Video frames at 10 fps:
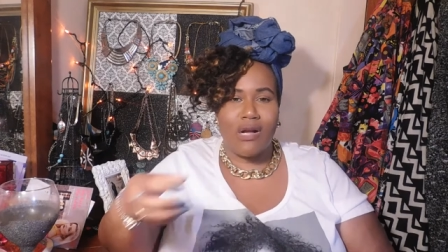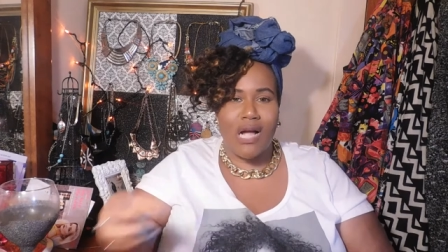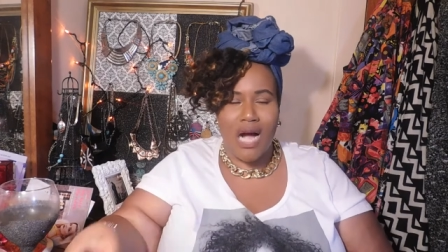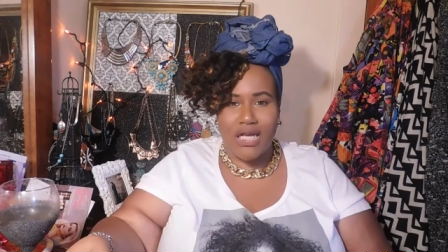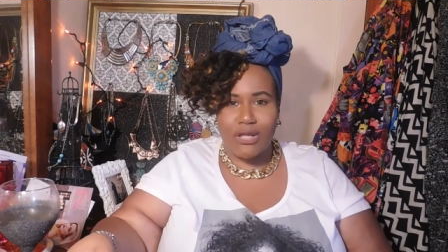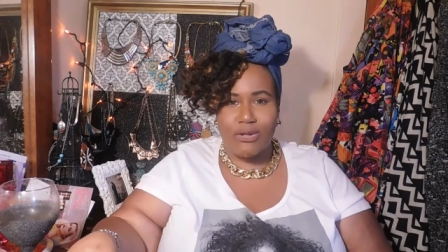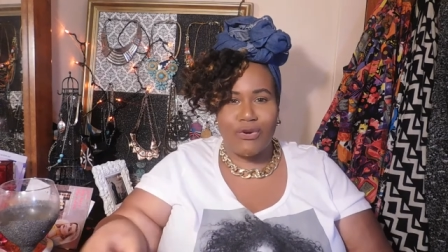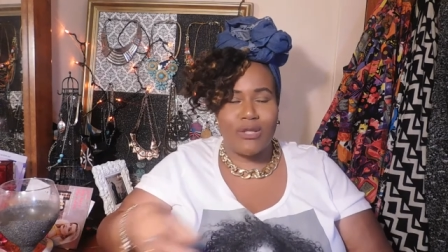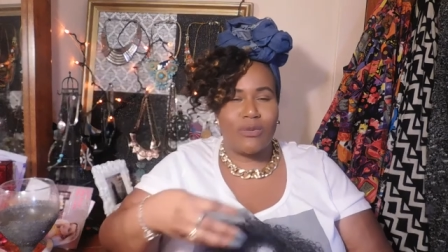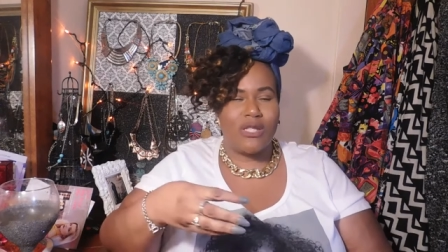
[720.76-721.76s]
a cocktail
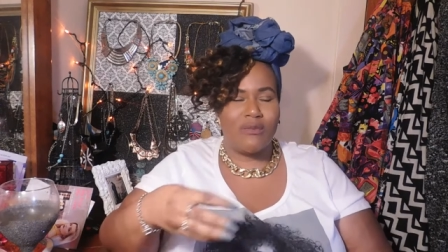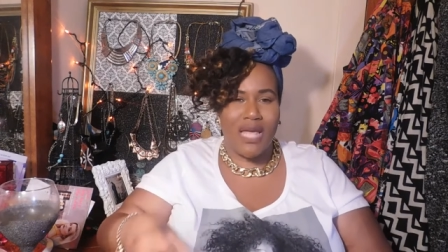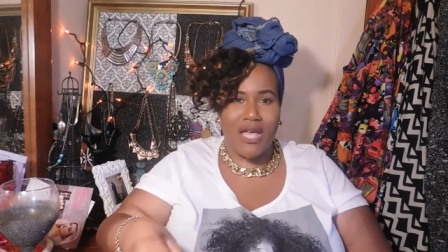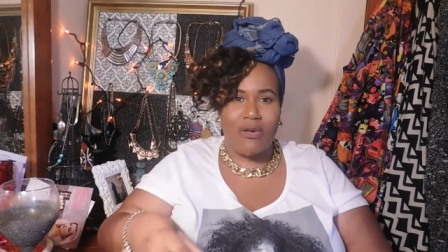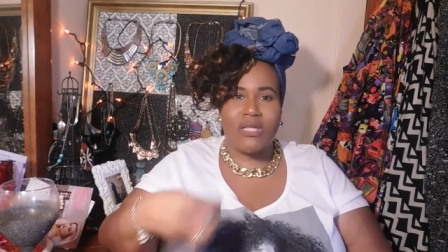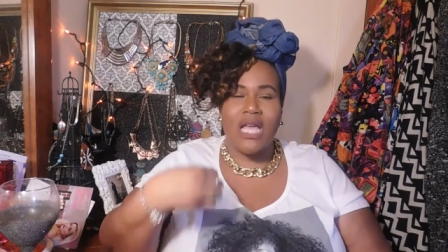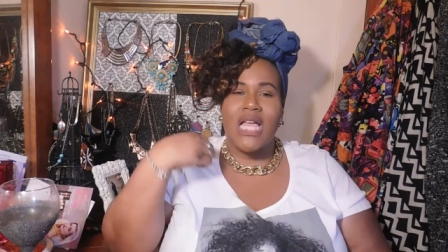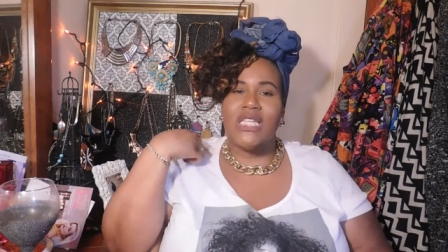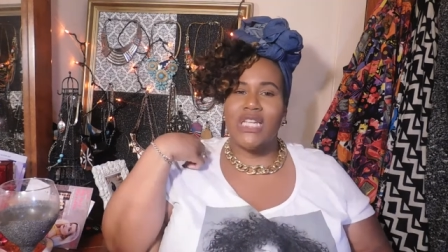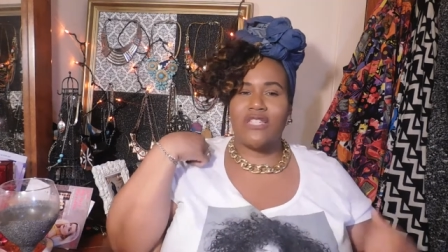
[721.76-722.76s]
dress with some heels
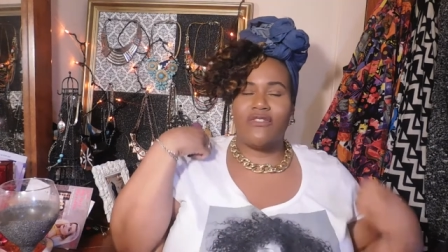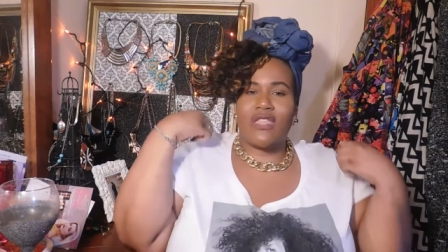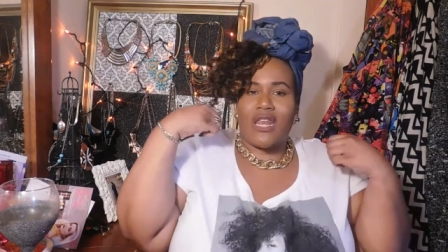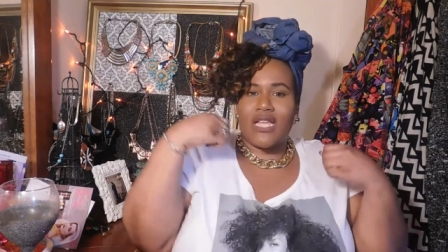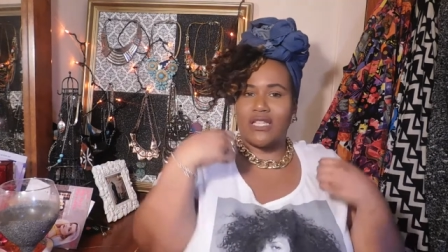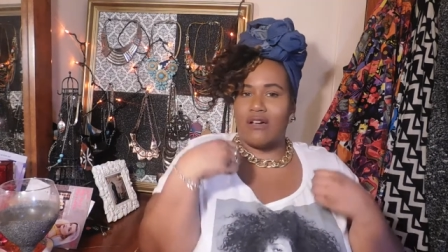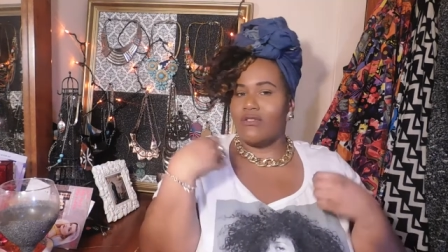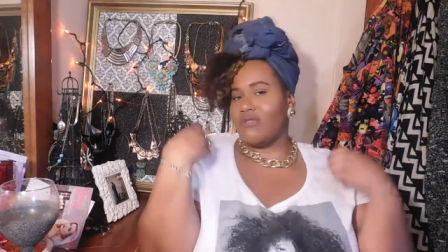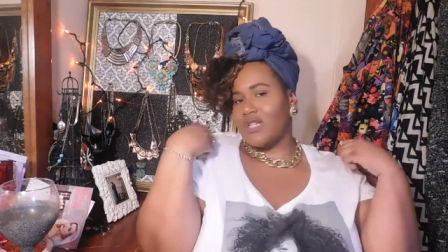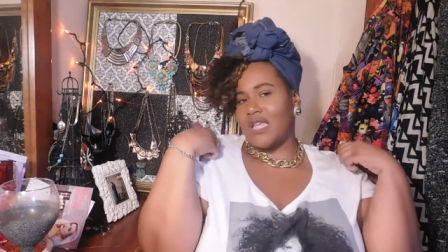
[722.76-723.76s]
just with a nice cover
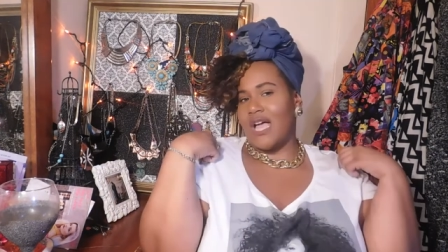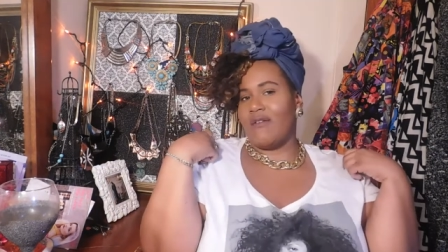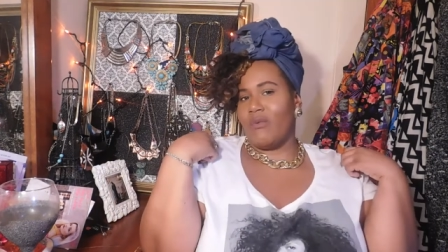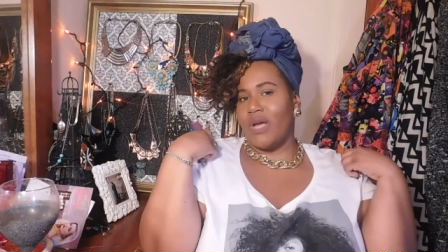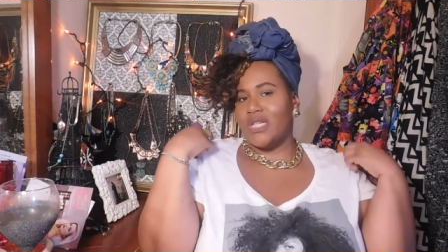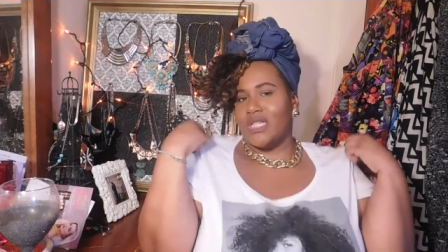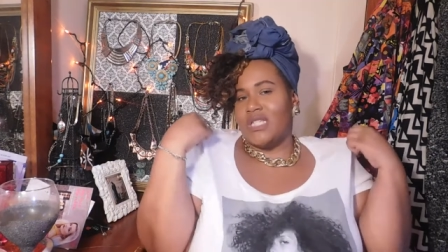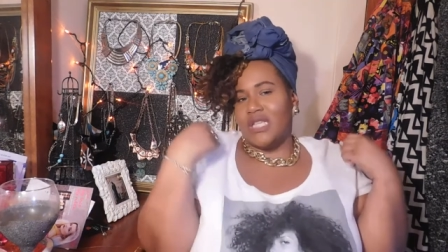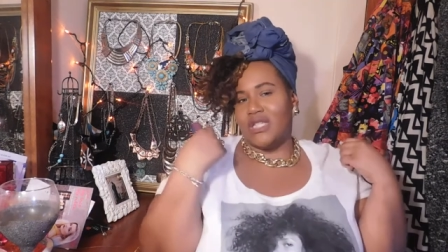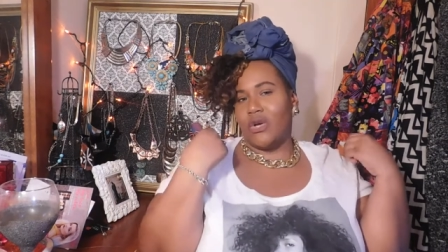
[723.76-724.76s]
you can just have it where it just
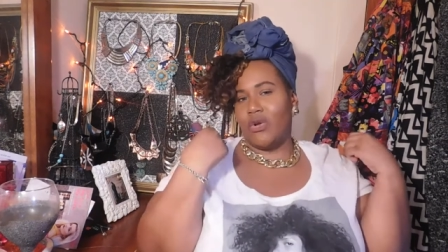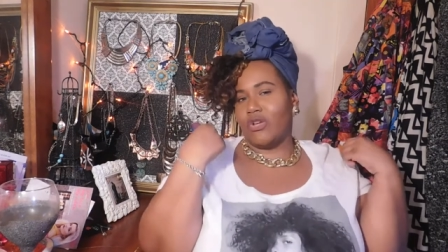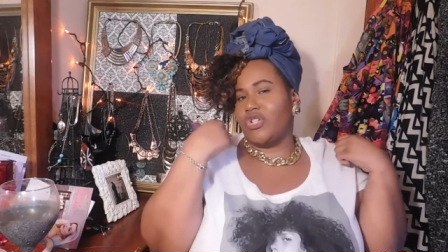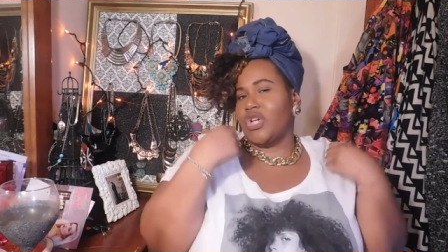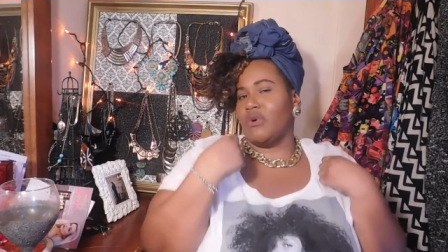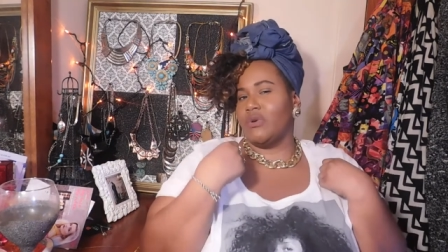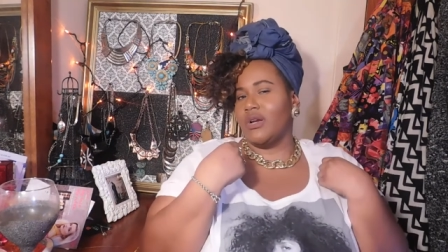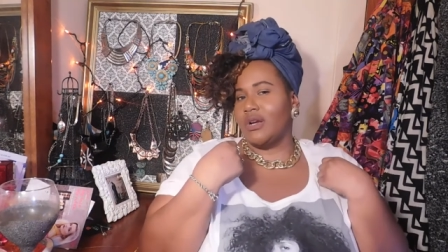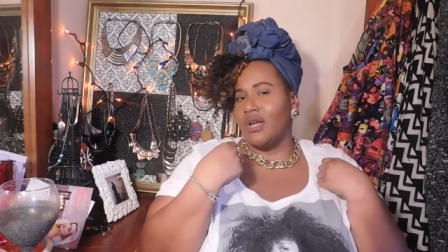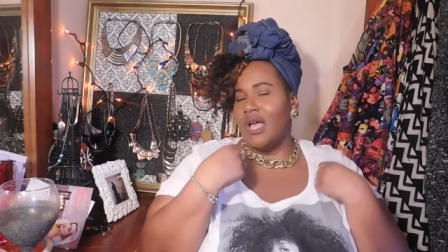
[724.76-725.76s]
sits on your
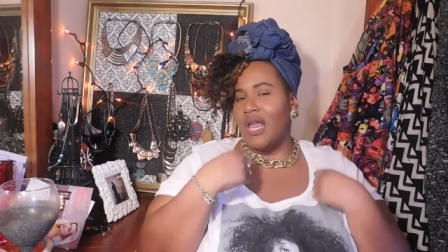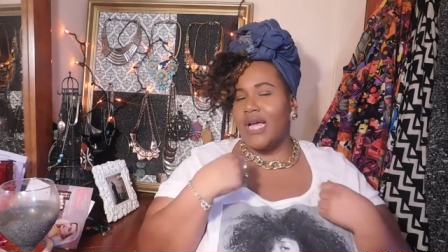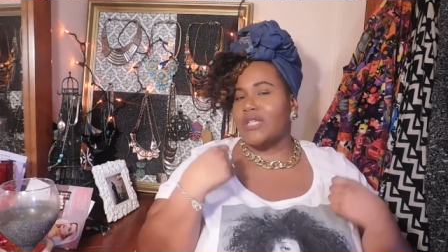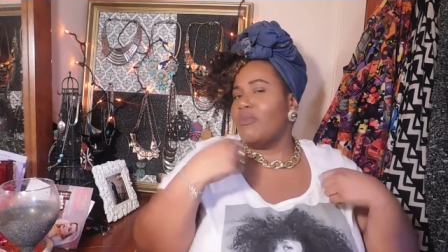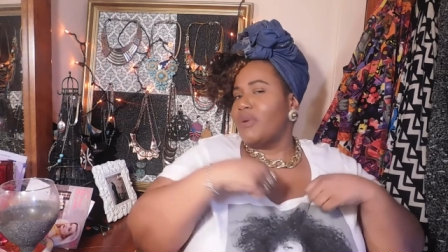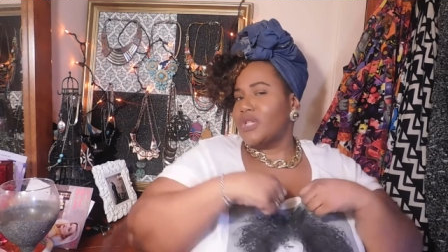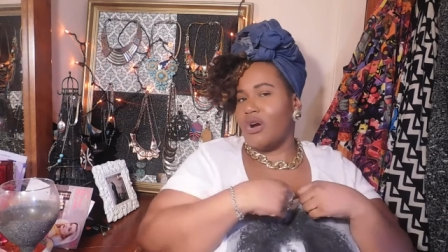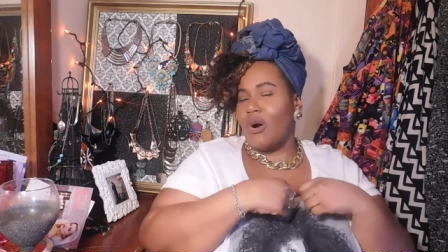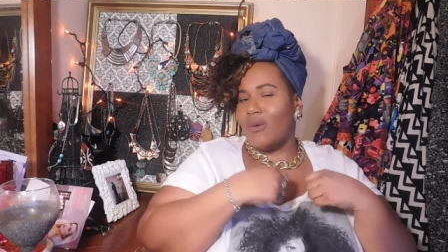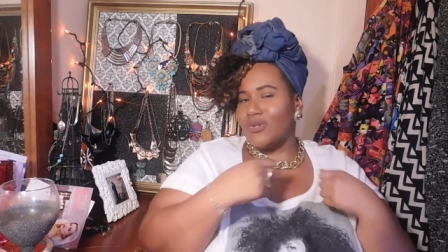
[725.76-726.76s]
shoulder like don't put your
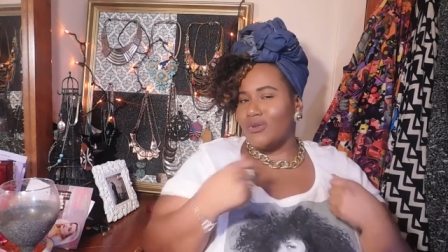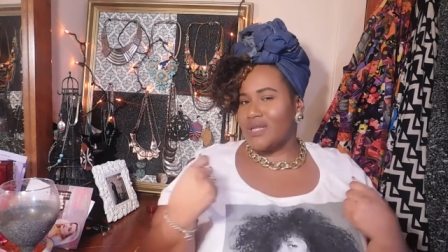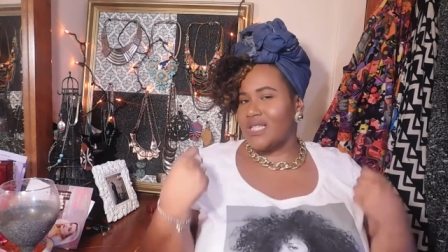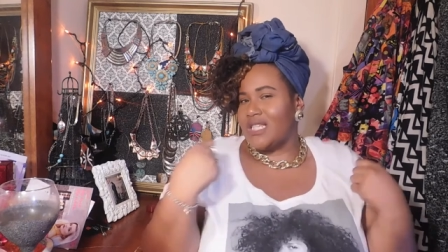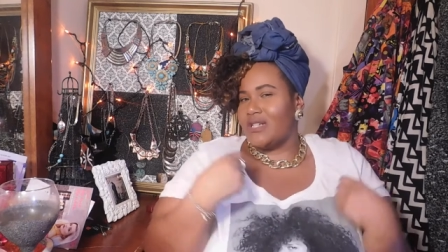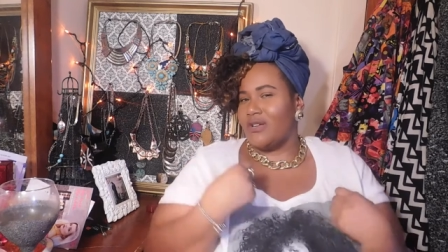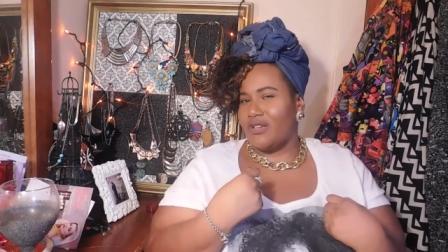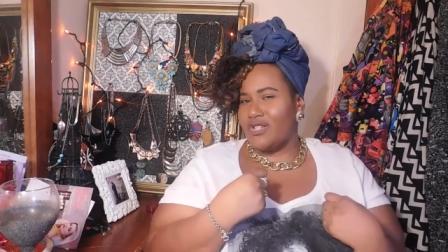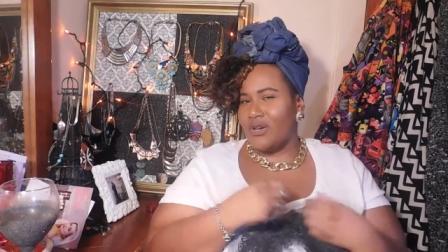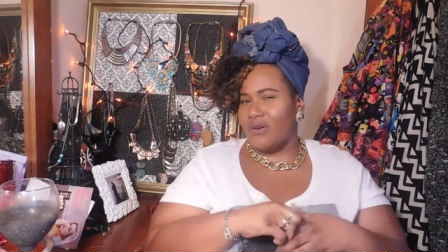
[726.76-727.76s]
arms through just sit on
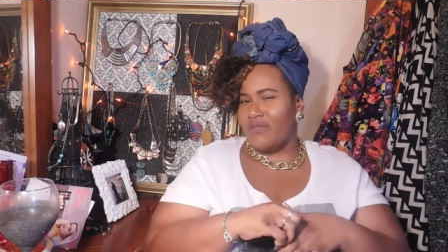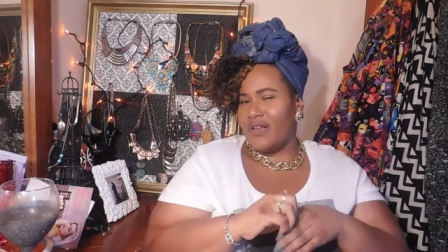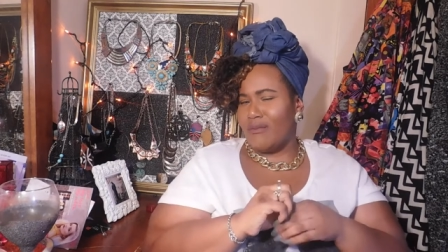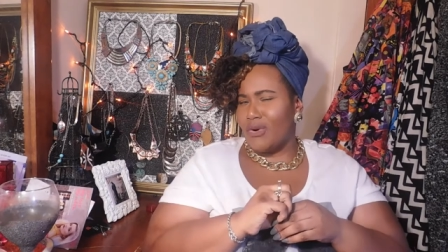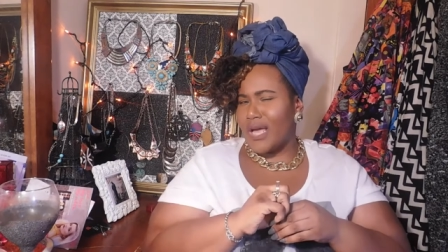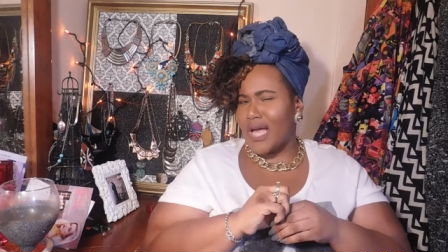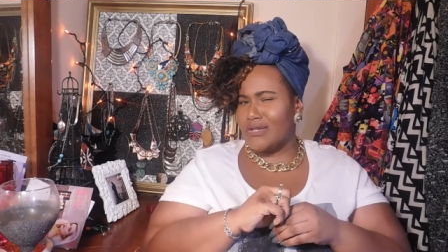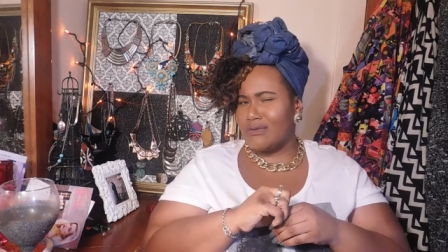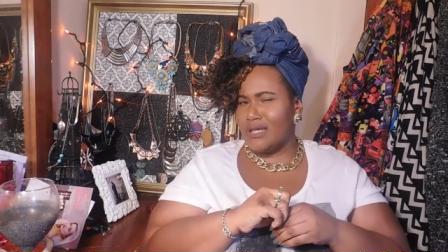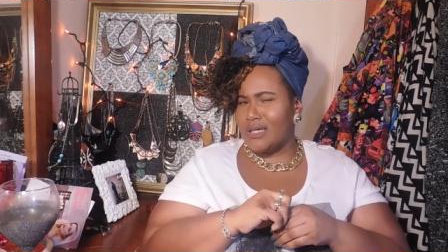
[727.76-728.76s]
your shoulder for that more
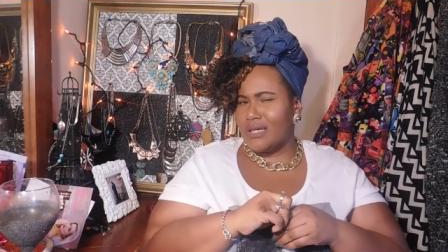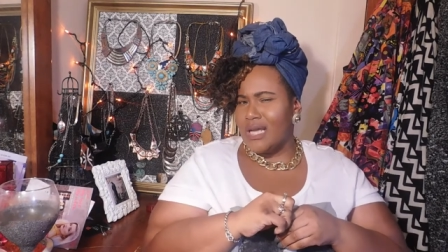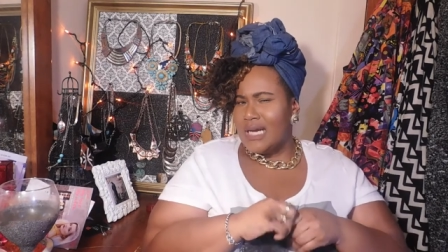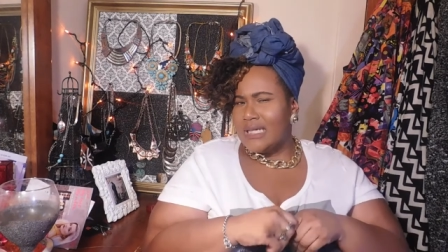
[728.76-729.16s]
casual look